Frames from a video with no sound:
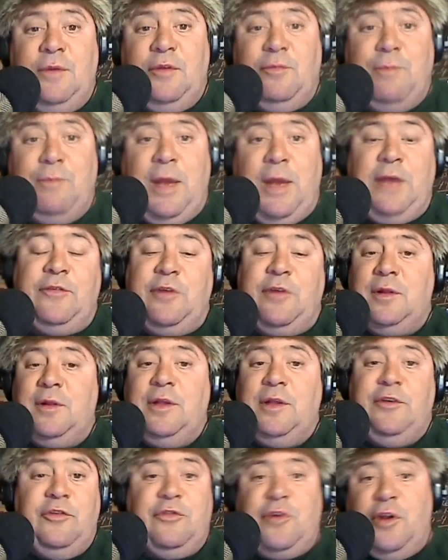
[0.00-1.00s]
is
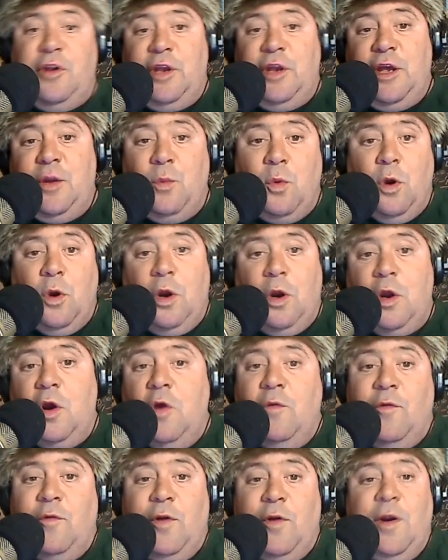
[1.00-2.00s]
basically just going to get a
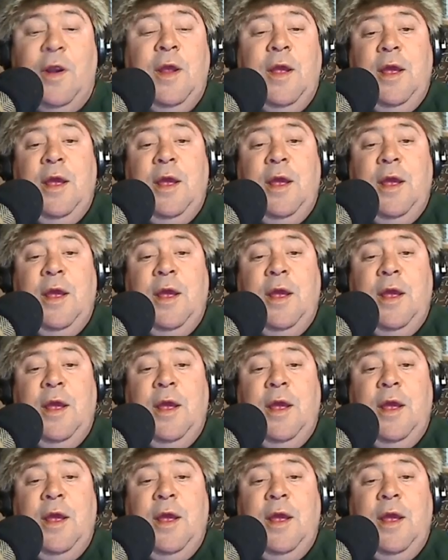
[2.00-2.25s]
workover